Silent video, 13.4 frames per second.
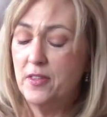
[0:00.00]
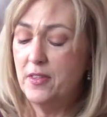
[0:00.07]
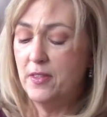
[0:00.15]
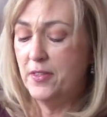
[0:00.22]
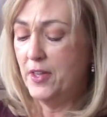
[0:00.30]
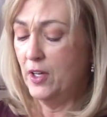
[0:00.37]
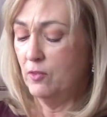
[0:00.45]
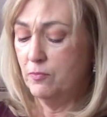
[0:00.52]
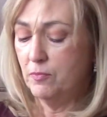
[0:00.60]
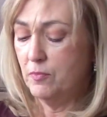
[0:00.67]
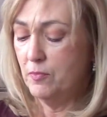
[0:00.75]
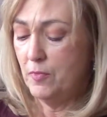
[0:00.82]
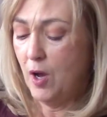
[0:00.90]
The
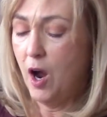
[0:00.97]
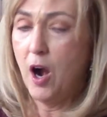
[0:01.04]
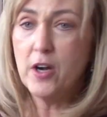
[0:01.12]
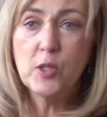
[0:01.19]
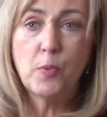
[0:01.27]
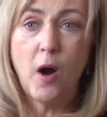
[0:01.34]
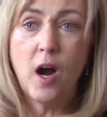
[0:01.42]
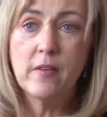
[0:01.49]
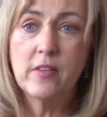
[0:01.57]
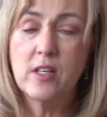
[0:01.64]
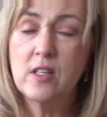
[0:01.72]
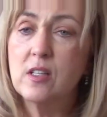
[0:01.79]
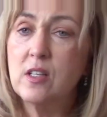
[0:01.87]
hardest part
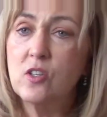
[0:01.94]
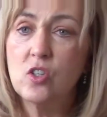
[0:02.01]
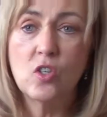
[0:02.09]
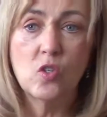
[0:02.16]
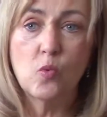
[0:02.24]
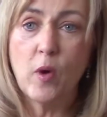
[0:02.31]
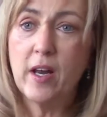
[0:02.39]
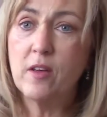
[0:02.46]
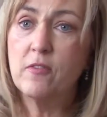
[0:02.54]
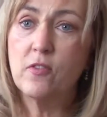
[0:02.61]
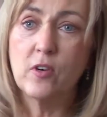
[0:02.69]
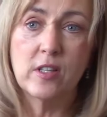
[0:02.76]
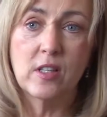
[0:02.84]
of this is just waiting
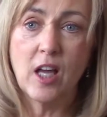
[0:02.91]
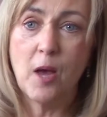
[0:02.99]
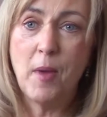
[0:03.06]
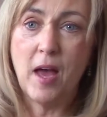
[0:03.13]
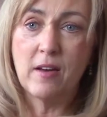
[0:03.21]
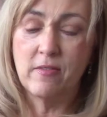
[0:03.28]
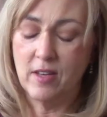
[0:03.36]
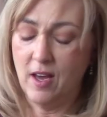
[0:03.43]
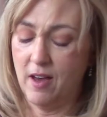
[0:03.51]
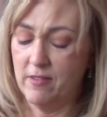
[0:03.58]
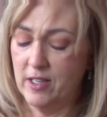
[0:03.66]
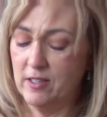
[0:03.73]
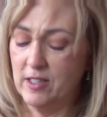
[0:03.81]
for it to come out of the
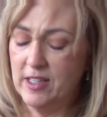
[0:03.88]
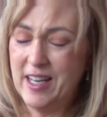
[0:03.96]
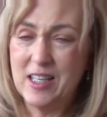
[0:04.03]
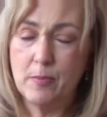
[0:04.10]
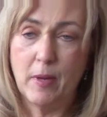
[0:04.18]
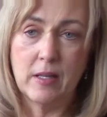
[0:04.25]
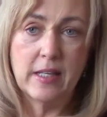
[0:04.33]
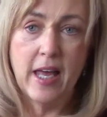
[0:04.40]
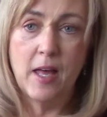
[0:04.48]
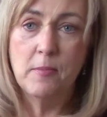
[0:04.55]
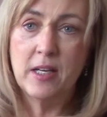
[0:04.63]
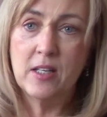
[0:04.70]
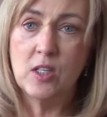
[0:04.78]
oven. It takes about
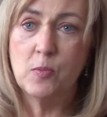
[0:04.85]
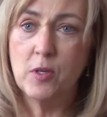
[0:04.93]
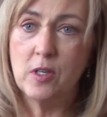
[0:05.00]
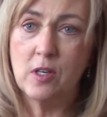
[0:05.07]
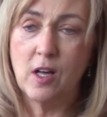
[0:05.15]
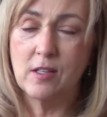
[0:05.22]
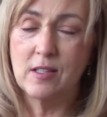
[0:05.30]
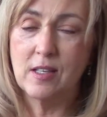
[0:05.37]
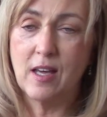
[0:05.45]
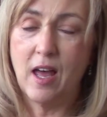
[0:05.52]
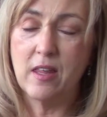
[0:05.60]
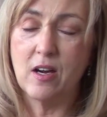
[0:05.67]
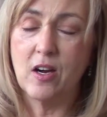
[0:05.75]
10 minutes to put it all
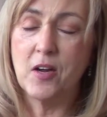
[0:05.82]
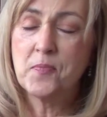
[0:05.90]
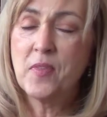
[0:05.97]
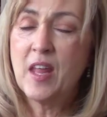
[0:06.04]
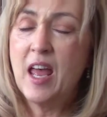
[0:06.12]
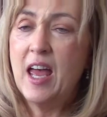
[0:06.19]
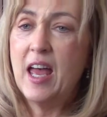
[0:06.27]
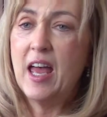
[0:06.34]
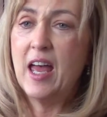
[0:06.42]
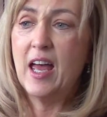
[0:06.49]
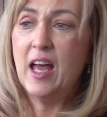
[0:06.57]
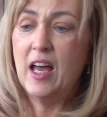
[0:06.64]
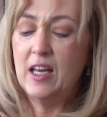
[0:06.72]
together,
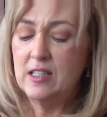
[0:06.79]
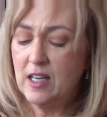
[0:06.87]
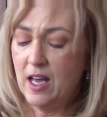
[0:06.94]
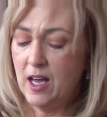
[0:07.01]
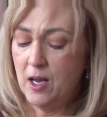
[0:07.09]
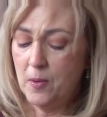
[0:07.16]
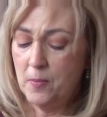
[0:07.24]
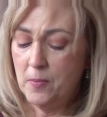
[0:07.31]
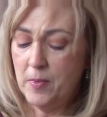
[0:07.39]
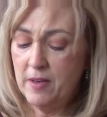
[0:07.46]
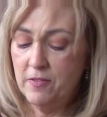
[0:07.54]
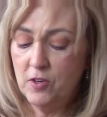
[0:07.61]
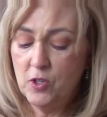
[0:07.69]
and
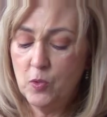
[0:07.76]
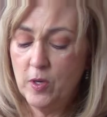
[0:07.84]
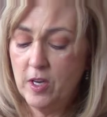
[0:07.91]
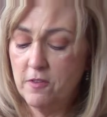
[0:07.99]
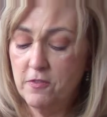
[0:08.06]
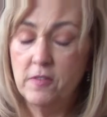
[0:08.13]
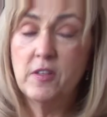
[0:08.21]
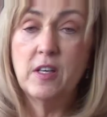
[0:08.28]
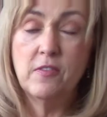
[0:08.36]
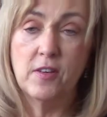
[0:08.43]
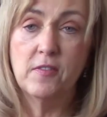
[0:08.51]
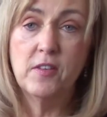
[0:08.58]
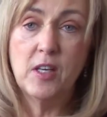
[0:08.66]
if you're doing a
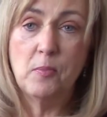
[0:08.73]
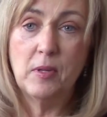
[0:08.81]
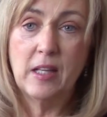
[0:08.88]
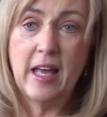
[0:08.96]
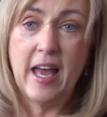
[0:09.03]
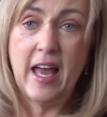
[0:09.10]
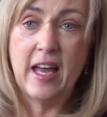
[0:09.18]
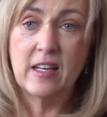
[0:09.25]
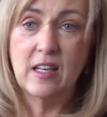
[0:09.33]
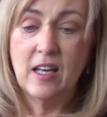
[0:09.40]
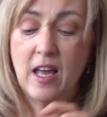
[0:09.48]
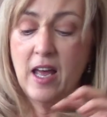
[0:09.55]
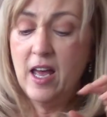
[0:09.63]
50-50
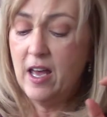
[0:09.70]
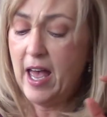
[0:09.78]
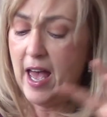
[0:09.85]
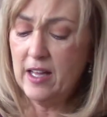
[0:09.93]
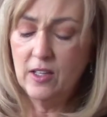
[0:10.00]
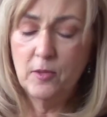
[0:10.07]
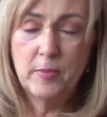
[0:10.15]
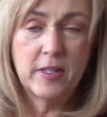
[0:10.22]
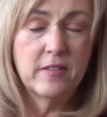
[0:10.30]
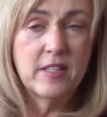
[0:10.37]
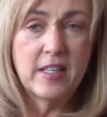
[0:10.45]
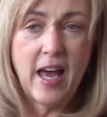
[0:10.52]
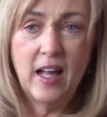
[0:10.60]
plate, add a little bit
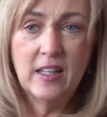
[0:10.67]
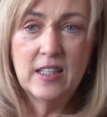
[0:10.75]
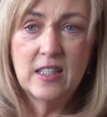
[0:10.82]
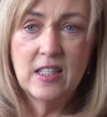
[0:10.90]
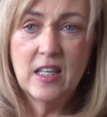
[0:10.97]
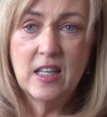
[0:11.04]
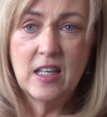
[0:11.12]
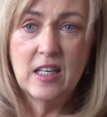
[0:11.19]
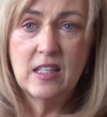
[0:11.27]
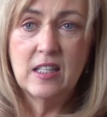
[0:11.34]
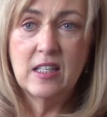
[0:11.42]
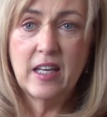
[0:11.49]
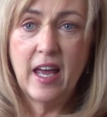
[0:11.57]
of salad to
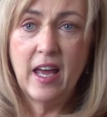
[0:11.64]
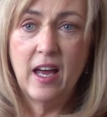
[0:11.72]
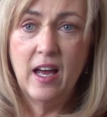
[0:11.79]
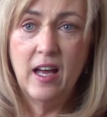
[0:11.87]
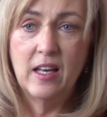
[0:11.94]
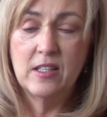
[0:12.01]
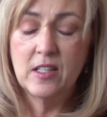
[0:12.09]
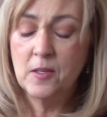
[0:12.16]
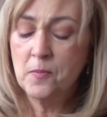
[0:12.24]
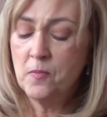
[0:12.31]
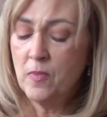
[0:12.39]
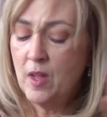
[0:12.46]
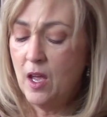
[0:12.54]
this, and
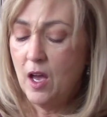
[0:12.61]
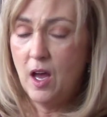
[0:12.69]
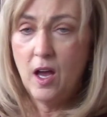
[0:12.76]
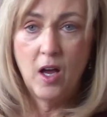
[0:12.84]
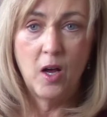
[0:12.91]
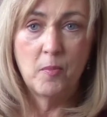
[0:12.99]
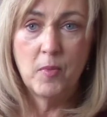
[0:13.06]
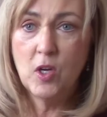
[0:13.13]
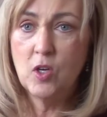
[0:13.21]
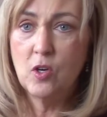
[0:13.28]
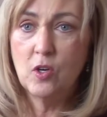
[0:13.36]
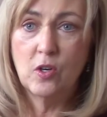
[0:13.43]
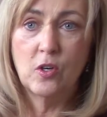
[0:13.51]

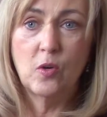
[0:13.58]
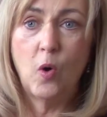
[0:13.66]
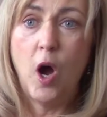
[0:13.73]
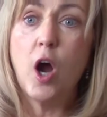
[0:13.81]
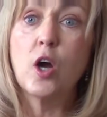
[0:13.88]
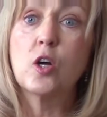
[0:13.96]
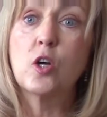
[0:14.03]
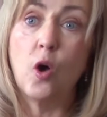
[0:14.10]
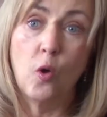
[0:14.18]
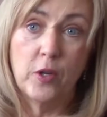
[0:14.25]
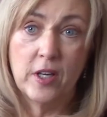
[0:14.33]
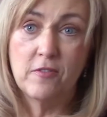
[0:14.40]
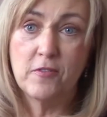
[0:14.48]
you are
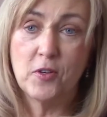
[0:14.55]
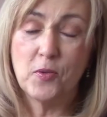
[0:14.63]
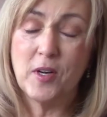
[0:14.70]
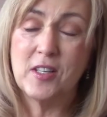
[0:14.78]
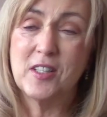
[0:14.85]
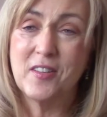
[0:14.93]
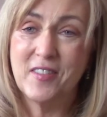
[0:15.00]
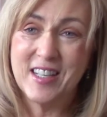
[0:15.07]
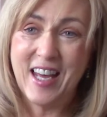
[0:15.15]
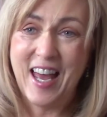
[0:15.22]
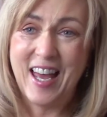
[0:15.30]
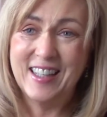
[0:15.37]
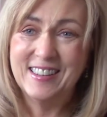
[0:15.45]
golden for the rest of the
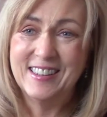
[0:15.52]
day.